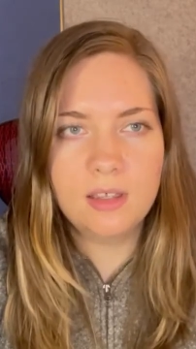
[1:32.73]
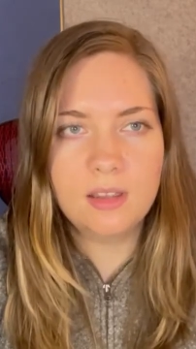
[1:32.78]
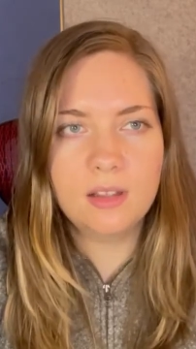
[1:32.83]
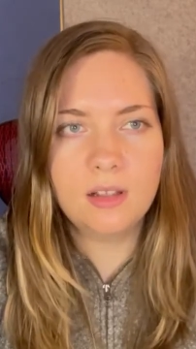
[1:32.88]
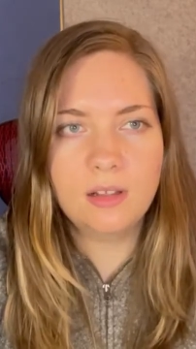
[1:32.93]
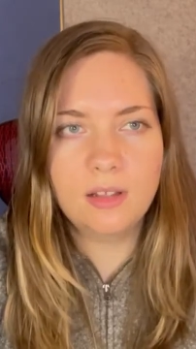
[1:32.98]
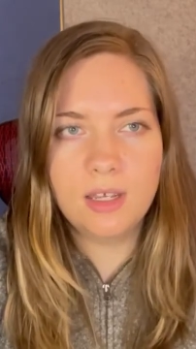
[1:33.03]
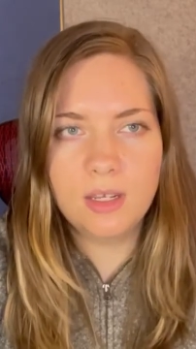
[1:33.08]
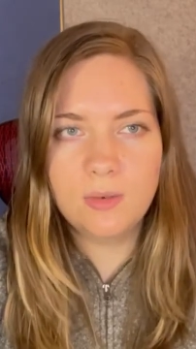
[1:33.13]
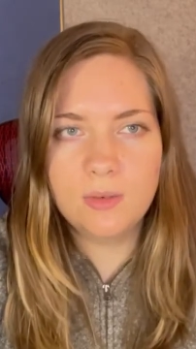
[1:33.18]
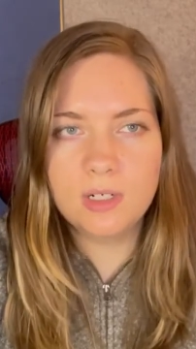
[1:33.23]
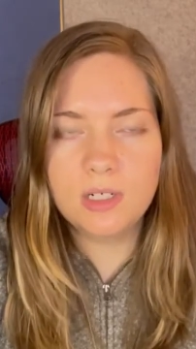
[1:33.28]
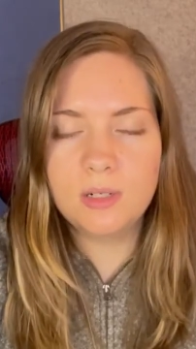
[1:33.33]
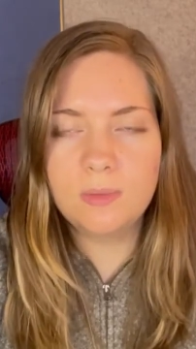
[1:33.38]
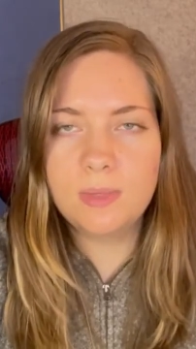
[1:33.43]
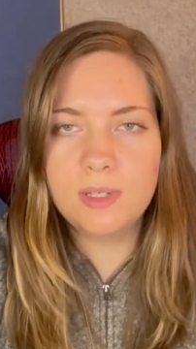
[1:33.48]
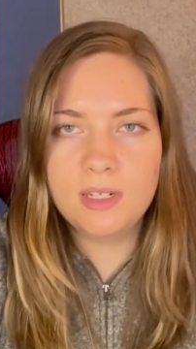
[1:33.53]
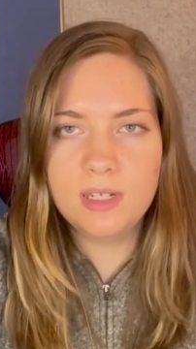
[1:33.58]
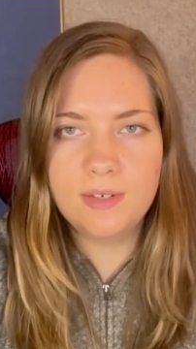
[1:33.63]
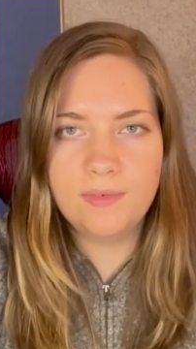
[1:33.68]
the language
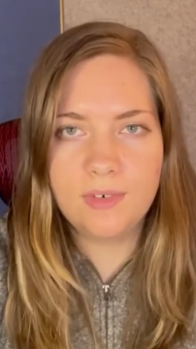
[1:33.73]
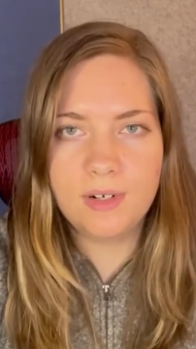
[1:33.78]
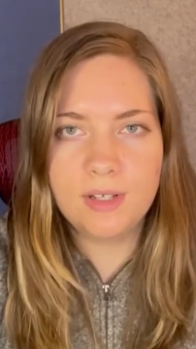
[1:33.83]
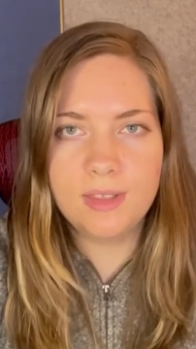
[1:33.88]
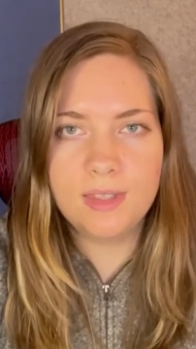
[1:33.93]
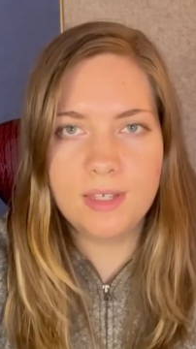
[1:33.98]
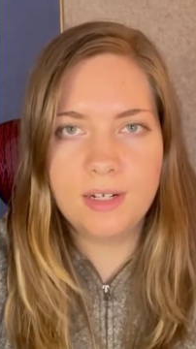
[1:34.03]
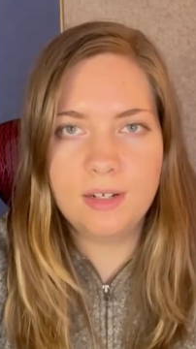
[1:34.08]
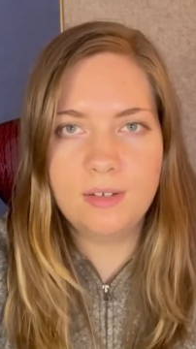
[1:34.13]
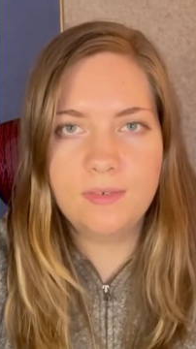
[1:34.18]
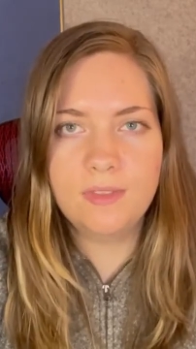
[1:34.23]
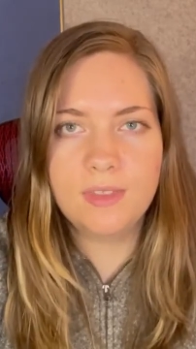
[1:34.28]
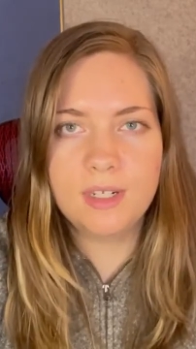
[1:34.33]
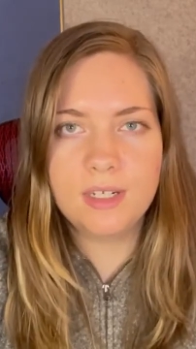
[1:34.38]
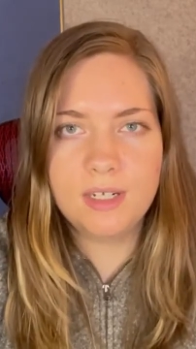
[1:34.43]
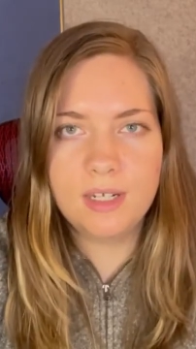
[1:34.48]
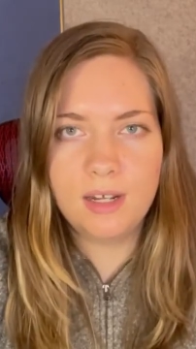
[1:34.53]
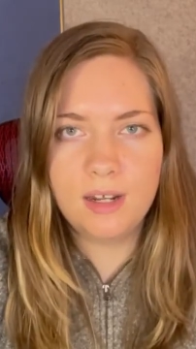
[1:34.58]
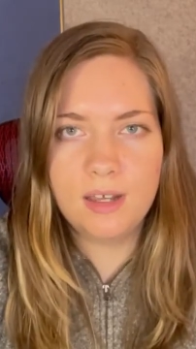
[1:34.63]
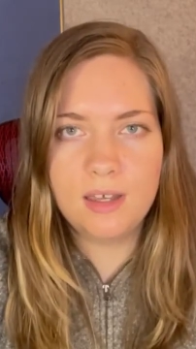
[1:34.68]
should be different than if the
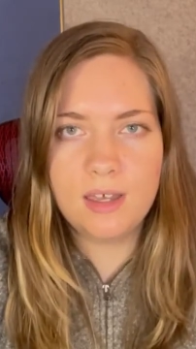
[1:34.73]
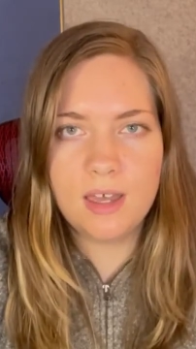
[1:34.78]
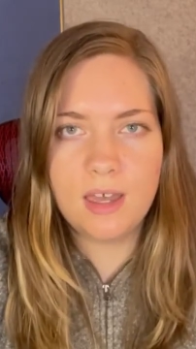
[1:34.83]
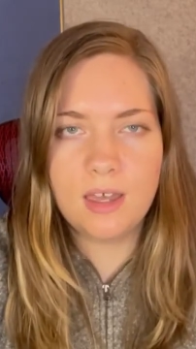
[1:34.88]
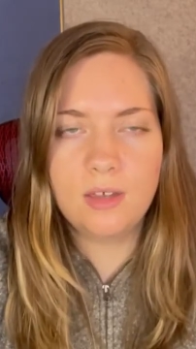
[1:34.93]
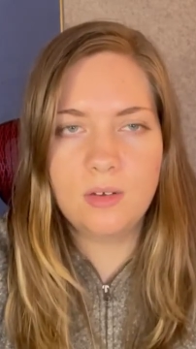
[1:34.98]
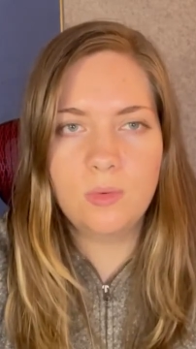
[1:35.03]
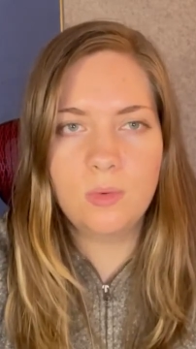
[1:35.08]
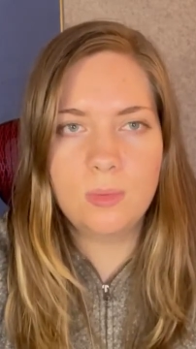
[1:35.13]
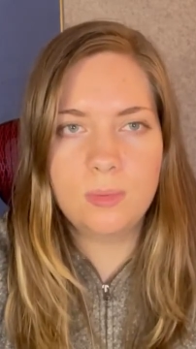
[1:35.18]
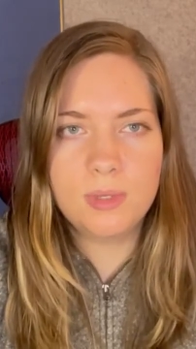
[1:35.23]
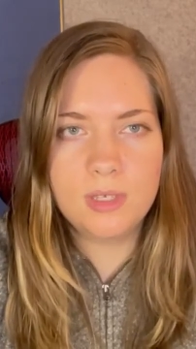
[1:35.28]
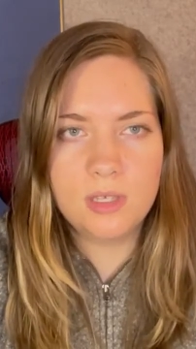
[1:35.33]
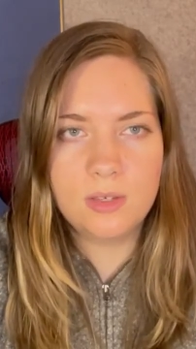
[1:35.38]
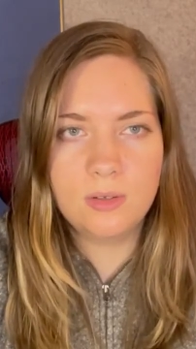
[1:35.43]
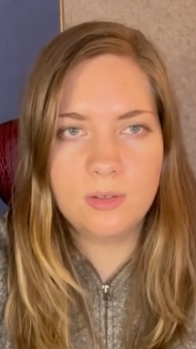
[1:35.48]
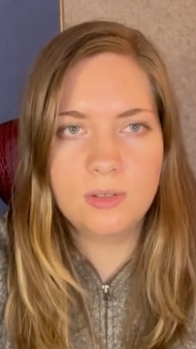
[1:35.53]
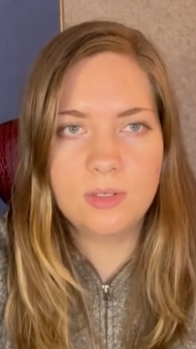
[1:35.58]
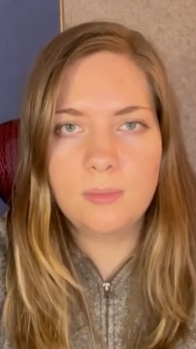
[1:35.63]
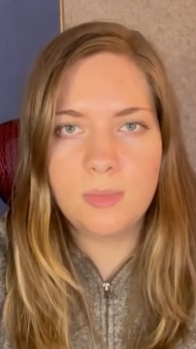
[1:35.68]
TIA will be
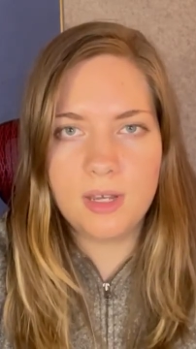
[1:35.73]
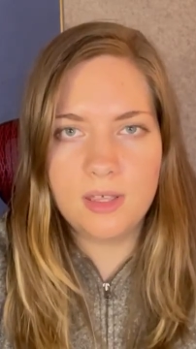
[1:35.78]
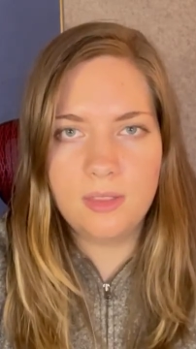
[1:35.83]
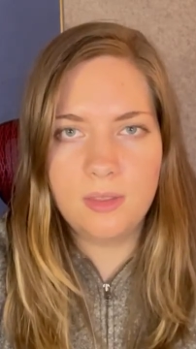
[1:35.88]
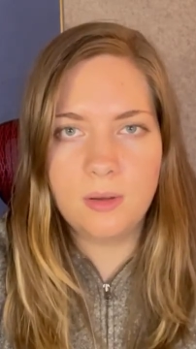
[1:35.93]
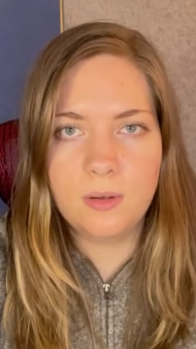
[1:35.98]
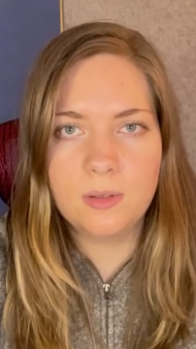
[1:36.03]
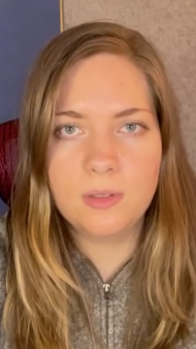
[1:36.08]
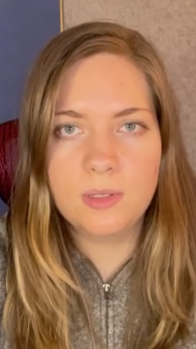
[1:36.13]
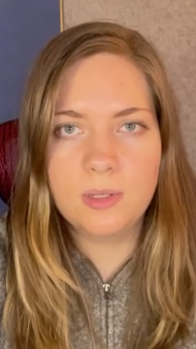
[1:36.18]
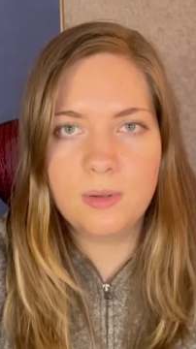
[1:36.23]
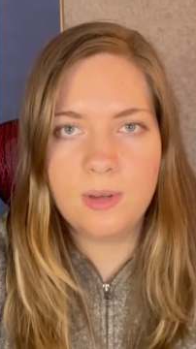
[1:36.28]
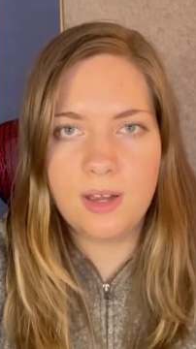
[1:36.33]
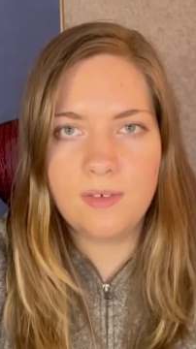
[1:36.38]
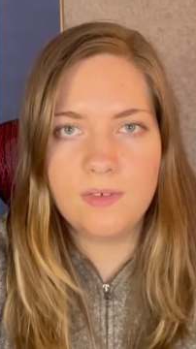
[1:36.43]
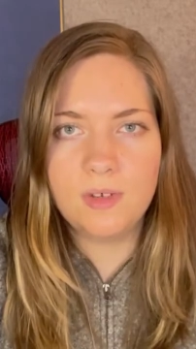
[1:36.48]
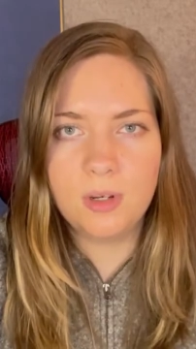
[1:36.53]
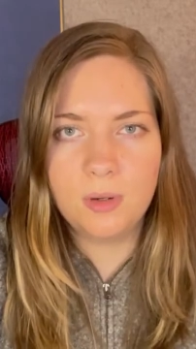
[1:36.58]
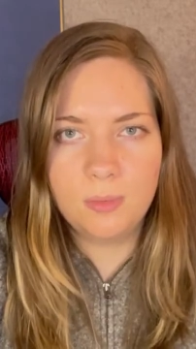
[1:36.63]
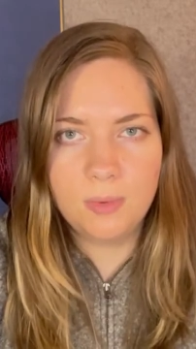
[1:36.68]
used by those who
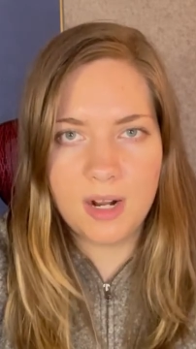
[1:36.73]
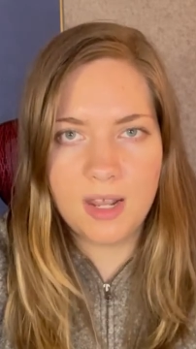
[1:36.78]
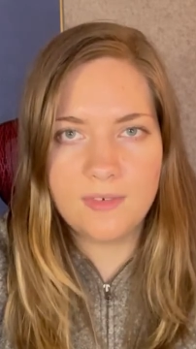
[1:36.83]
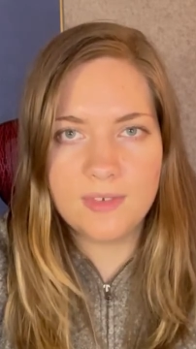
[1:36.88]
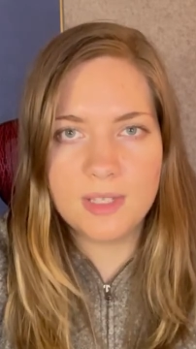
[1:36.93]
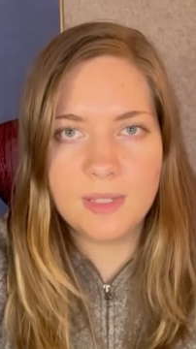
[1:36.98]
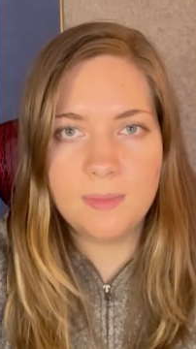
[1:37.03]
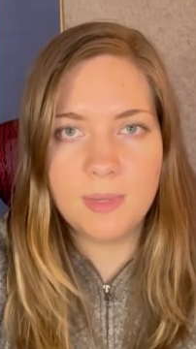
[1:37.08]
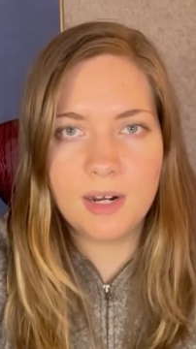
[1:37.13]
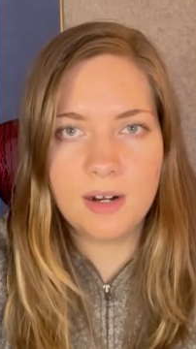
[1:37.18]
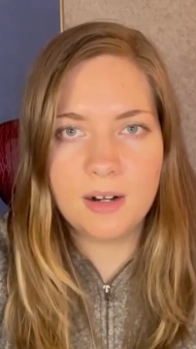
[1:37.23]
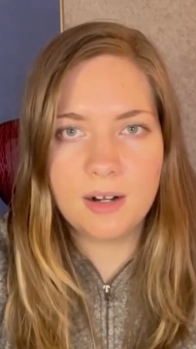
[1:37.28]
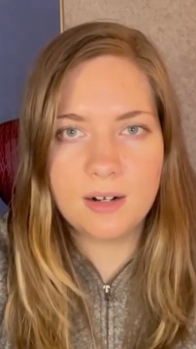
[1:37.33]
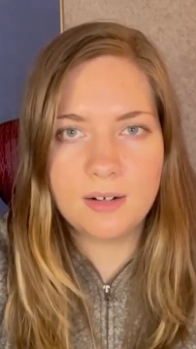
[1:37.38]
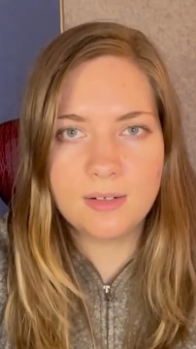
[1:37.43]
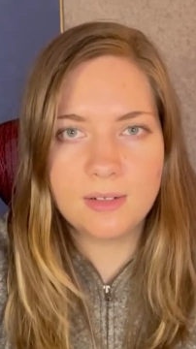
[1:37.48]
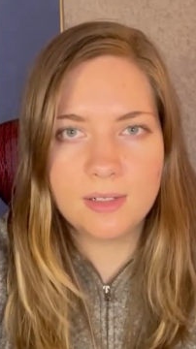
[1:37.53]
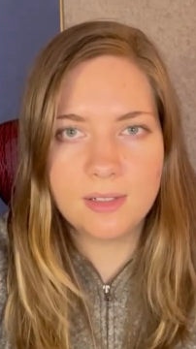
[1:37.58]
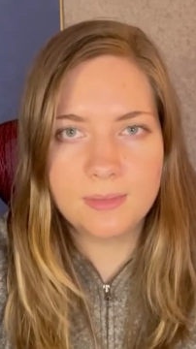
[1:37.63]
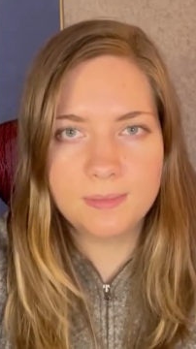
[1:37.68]
have no privacy
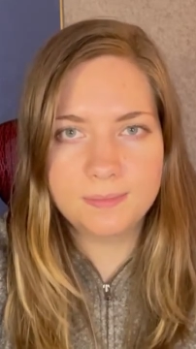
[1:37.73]
background.